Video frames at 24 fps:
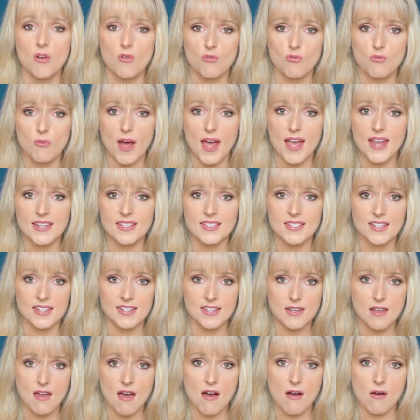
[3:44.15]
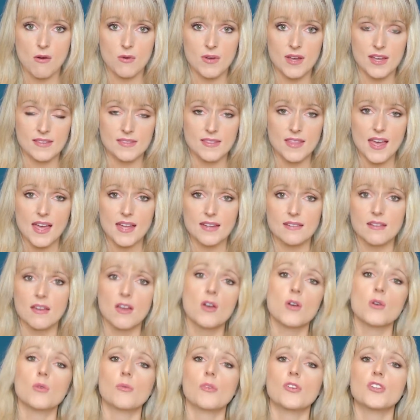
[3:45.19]
right now and then,
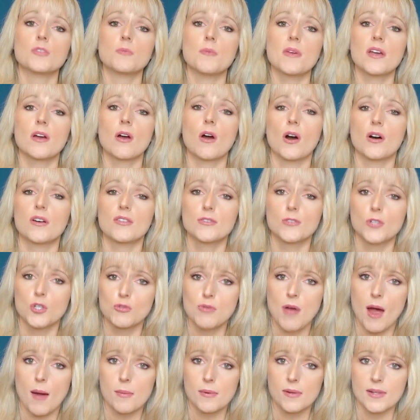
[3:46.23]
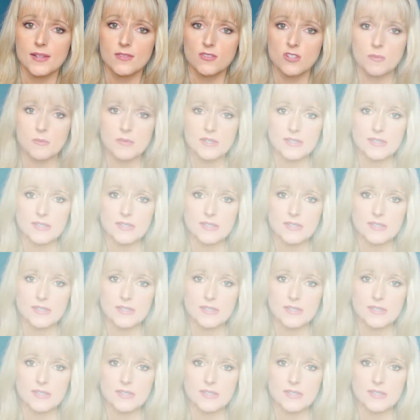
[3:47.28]
which may cause you trouble in your